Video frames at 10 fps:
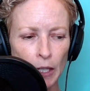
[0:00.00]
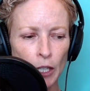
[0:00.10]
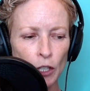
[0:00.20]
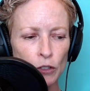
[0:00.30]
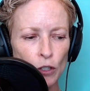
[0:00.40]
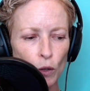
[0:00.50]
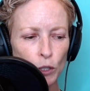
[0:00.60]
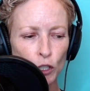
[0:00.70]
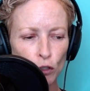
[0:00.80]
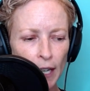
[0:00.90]
So
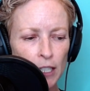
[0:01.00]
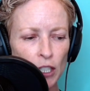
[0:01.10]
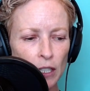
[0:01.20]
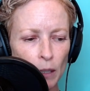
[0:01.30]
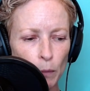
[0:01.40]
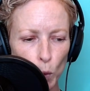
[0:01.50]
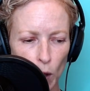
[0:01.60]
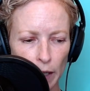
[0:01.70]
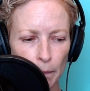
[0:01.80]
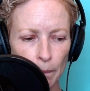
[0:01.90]
strategy number
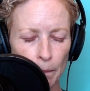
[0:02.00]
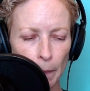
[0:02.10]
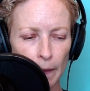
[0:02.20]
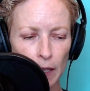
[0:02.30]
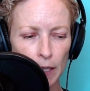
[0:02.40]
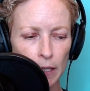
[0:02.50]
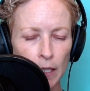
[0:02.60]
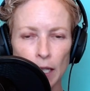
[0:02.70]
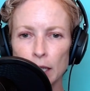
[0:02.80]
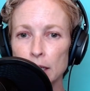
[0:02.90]
1 is
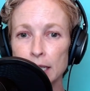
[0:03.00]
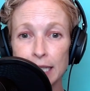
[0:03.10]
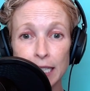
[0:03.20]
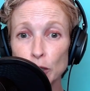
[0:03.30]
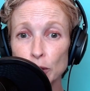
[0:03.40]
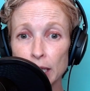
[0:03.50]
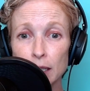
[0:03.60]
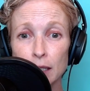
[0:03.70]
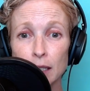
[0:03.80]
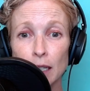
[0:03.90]

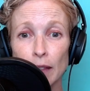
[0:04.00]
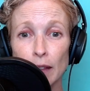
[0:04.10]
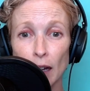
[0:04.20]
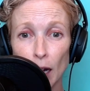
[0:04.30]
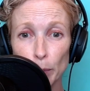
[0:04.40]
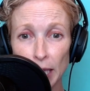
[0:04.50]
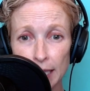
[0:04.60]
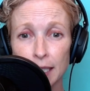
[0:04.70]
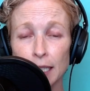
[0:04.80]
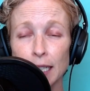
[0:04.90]
decrease the
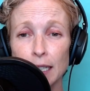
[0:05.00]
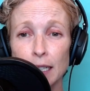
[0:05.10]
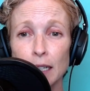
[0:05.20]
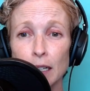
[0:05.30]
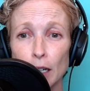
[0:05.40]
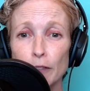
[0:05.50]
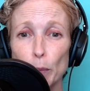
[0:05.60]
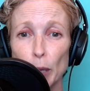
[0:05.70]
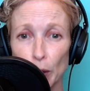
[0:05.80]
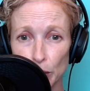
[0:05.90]
complexity of the
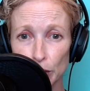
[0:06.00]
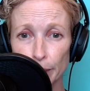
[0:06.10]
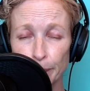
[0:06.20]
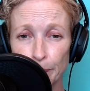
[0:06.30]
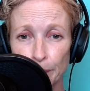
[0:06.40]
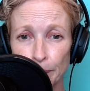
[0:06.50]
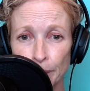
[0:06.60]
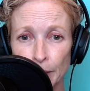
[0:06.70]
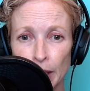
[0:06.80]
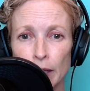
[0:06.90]
pose.
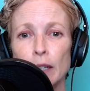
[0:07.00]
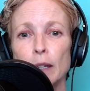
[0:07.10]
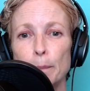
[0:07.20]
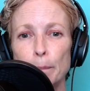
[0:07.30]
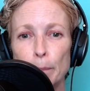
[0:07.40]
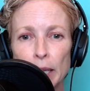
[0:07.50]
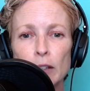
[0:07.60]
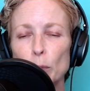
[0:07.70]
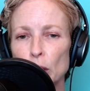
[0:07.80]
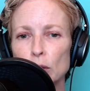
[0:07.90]

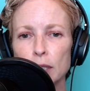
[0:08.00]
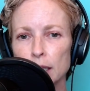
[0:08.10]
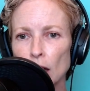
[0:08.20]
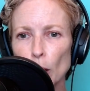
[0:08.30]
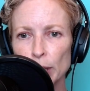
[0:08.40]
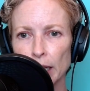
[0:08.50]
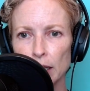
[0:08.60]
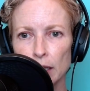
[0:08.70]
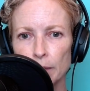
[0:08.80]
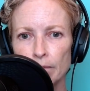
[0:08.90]
Make the pose less
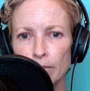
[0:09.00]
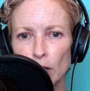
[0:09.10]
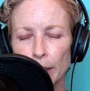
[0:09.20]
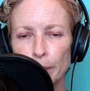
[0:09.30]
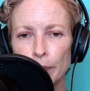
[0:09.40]
complicated, right?